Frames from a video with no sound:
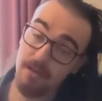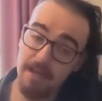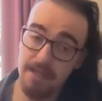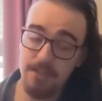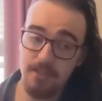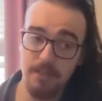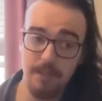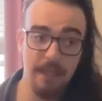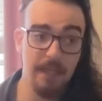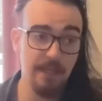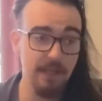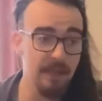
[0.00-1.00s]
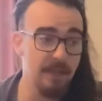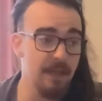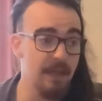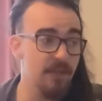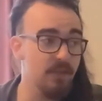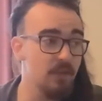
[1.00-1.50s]
than Hatred and it
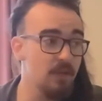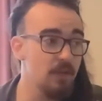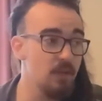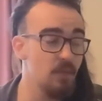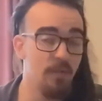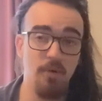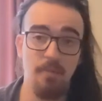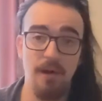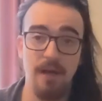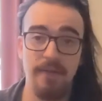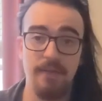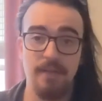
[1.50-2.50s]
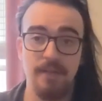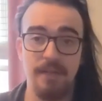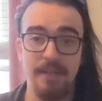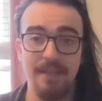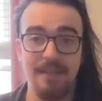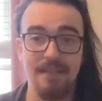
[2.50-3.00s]
has a lot more parts in it.
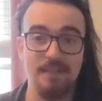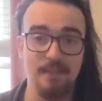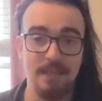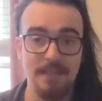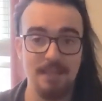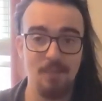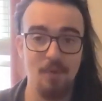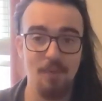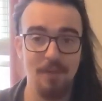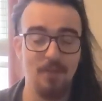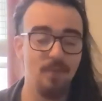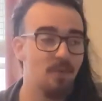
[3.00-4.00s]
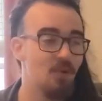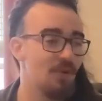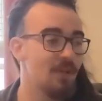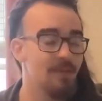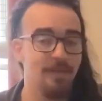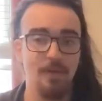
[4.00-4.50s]
I think it's probably a little bit more
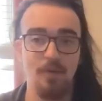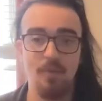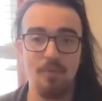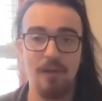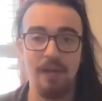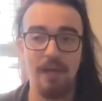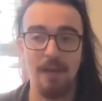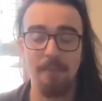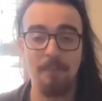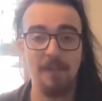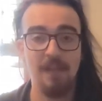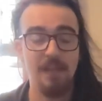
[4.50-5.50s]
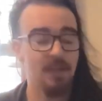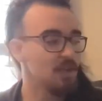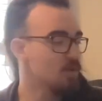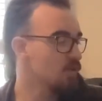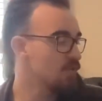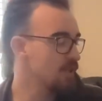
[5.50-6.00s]
difficult, but
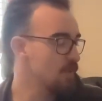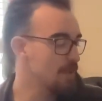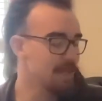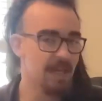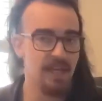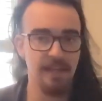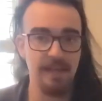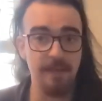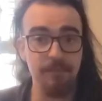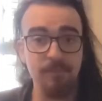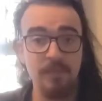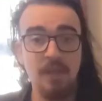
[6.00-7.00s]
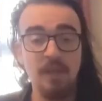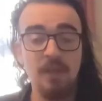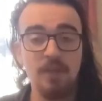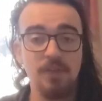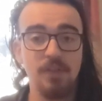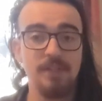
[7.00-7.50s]
we'll see if we can get you there.
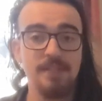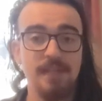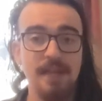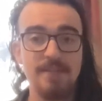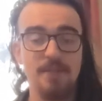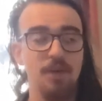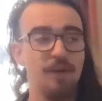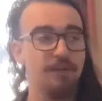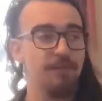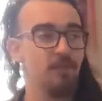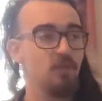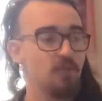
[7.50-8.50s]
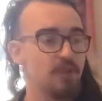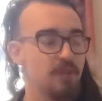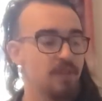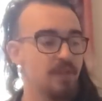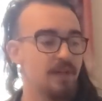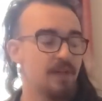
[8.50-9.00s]
So it starts off
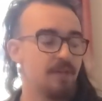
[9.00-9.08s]
with